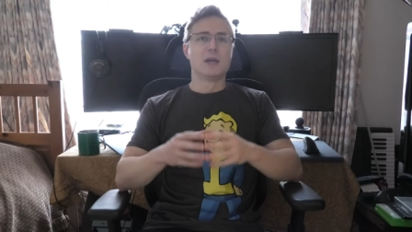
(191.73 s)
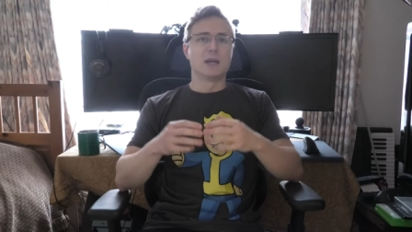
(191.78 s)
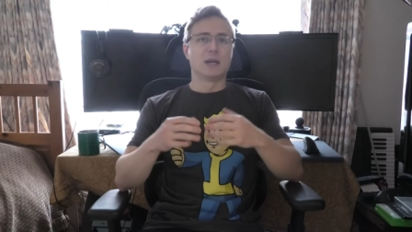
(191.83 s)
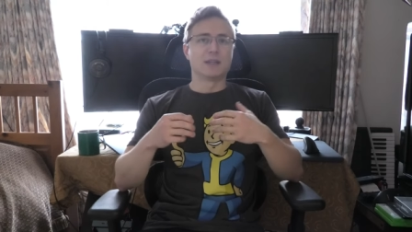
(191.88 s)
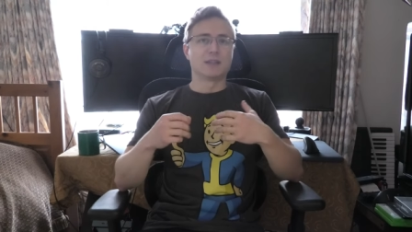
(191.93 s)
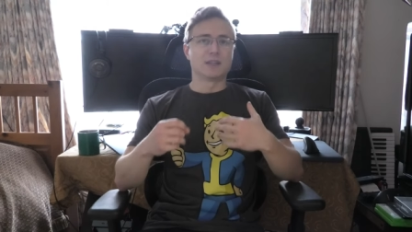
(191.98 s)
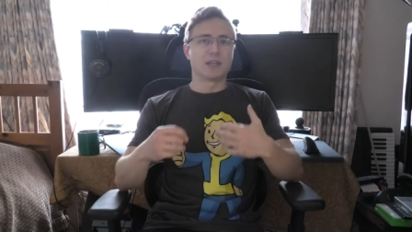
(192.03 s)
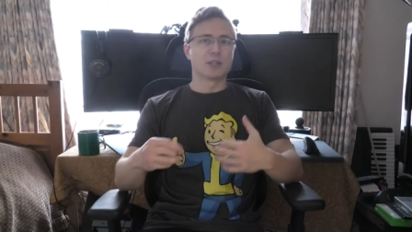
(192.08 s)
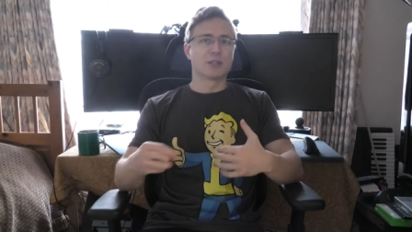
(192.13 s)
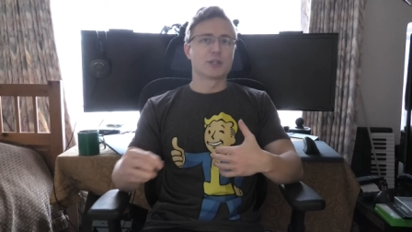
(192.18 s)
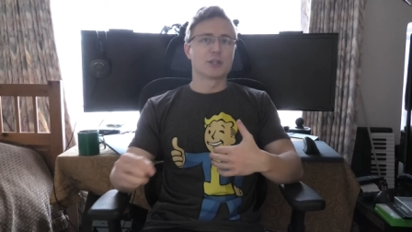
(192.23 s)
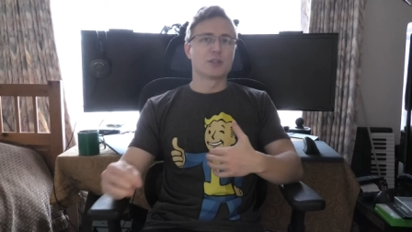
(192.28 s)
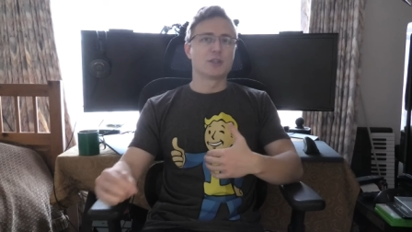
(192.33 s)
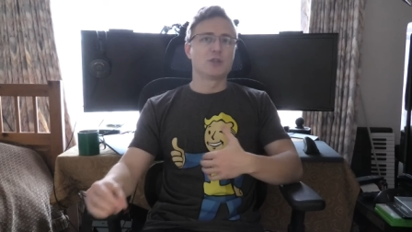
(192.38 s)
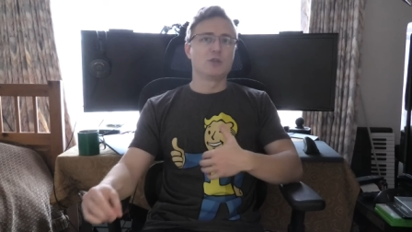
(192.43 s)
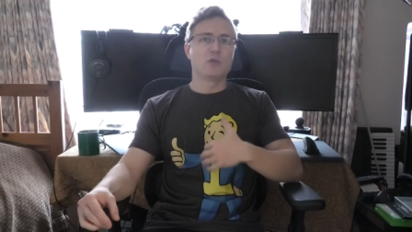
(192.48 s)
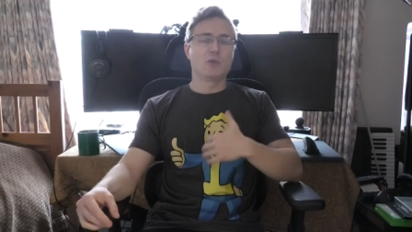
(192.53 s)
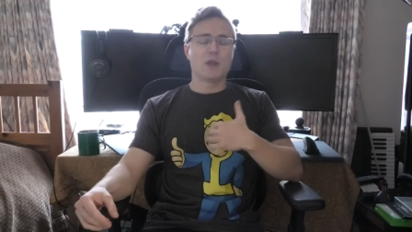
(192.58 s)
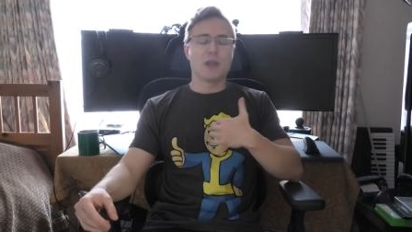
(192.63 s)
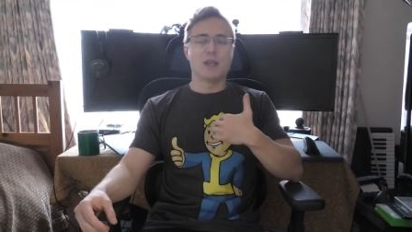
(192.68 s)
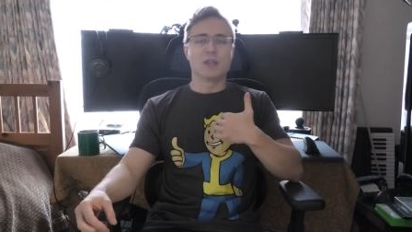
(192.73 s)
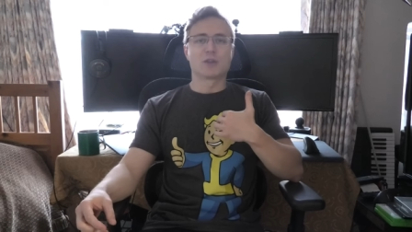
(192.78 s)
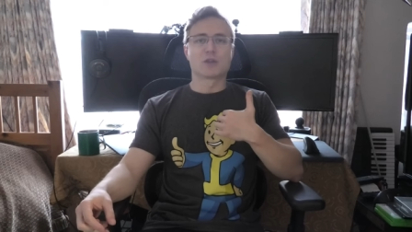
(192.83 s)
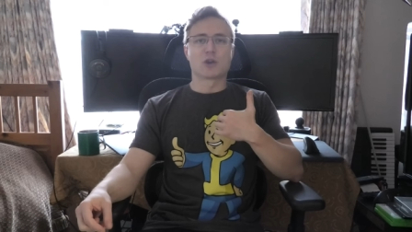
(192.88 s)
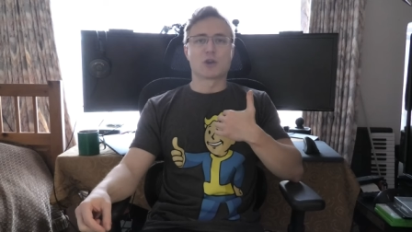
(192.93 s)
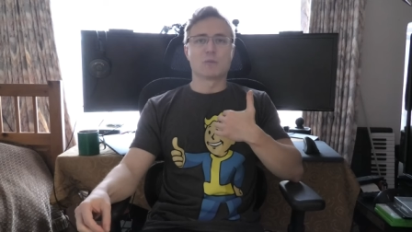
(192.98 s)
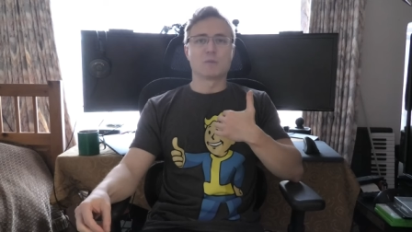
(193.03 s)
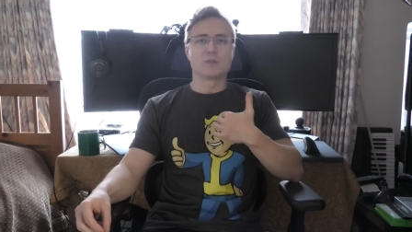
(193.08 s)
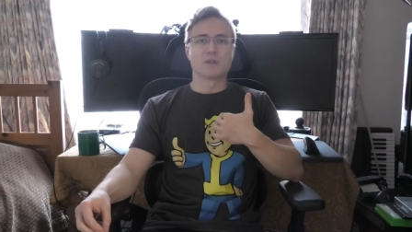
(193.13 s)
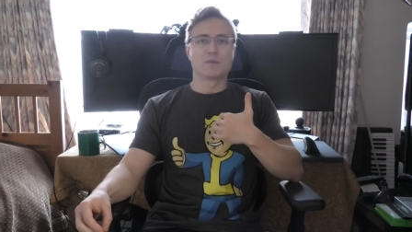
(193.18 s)
attention to in
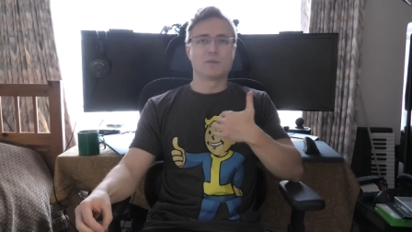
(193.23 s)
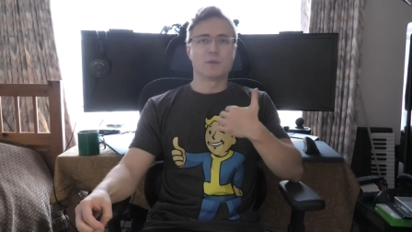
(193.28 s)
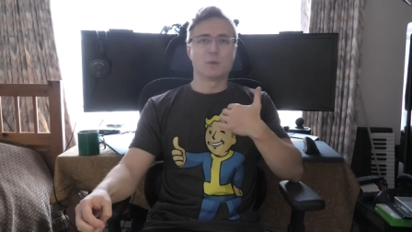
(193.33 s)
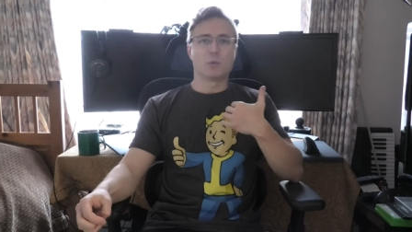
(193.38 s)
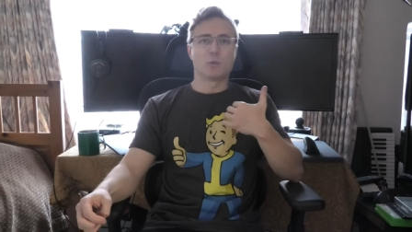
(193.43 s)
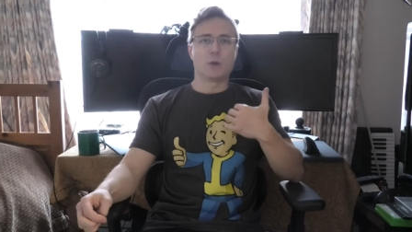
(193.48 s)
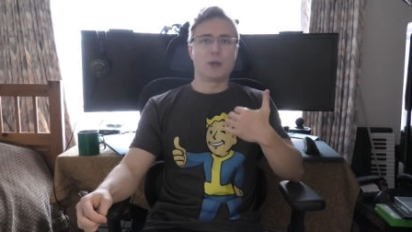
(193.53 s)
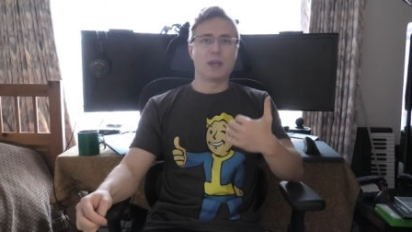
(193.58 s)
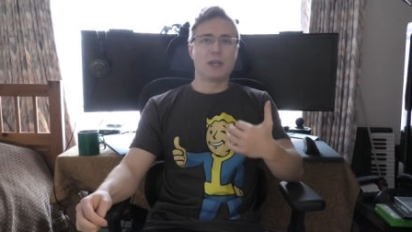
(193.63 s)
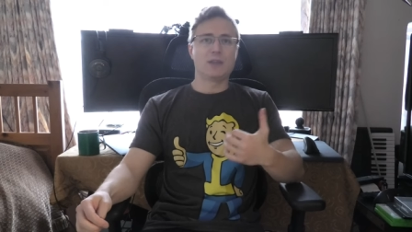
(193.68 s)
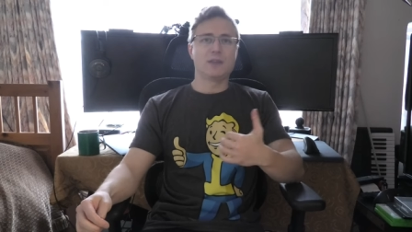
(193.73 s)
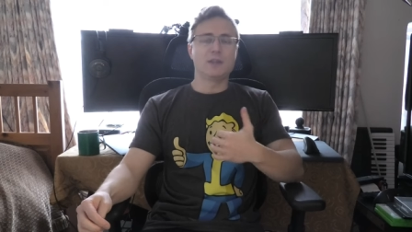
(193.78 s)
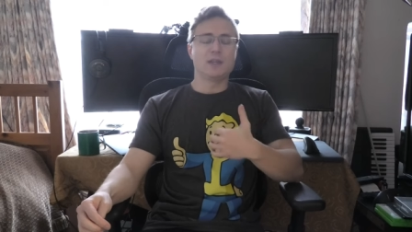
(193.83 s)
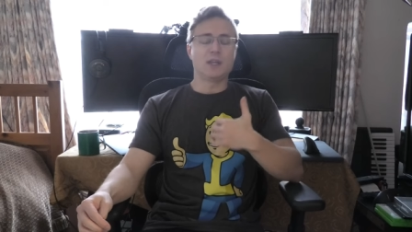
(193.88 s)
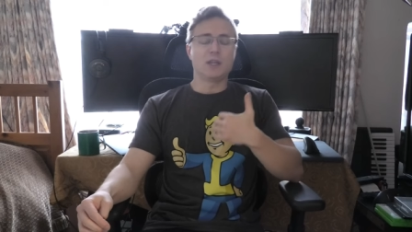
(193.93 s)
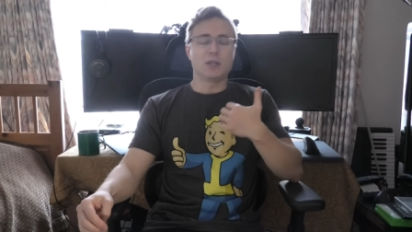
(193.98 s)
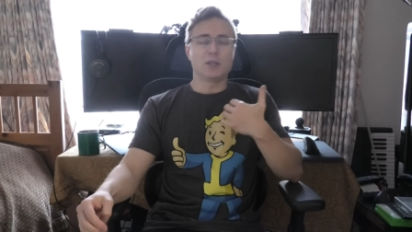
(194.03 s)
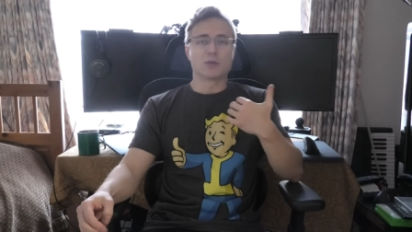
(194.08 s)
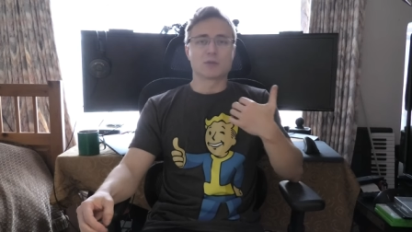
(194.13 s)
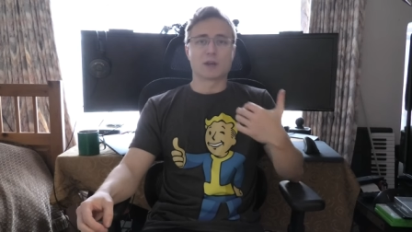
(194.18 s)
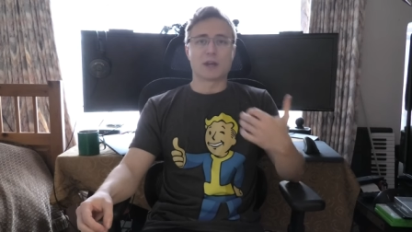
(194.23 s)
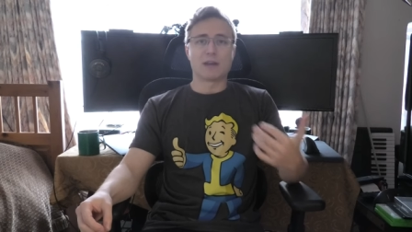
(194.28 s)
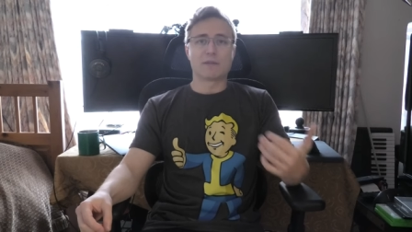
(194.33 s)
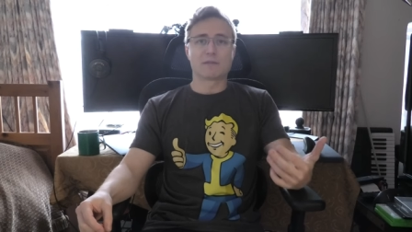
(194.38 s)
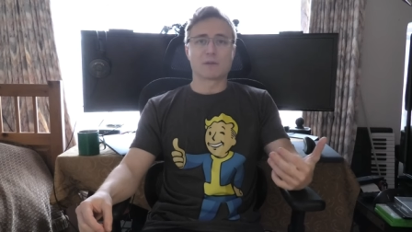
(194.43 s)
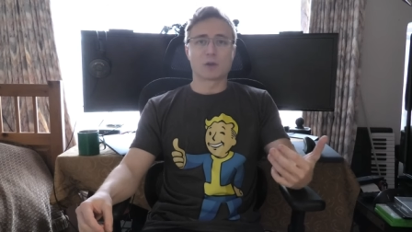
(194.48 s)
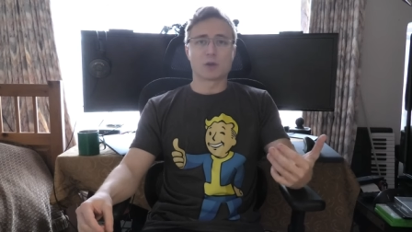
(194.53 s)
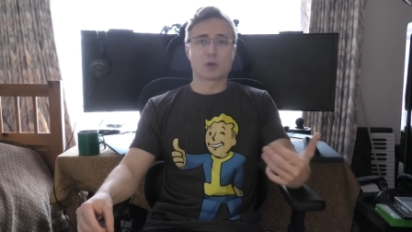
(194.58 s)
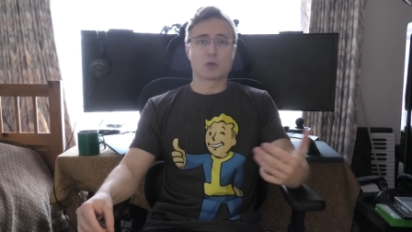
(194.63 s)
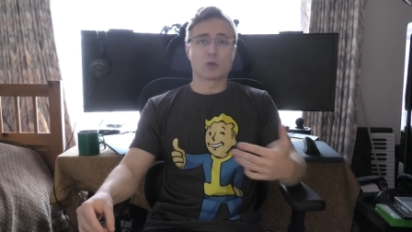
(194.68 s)
terms of the way the
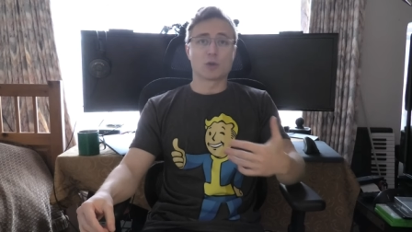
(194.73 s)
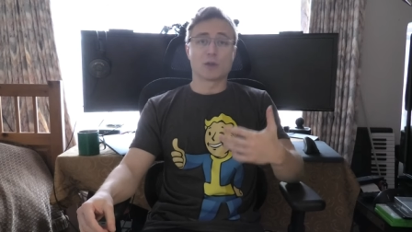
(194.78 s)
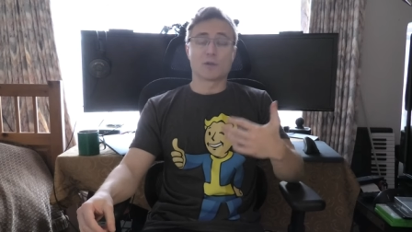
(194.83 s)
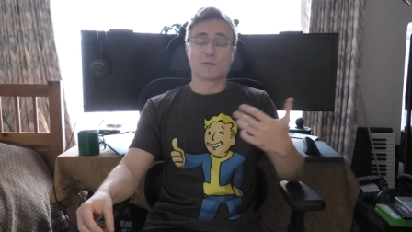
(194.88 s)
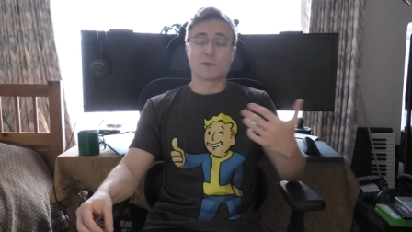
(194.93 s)
driver or the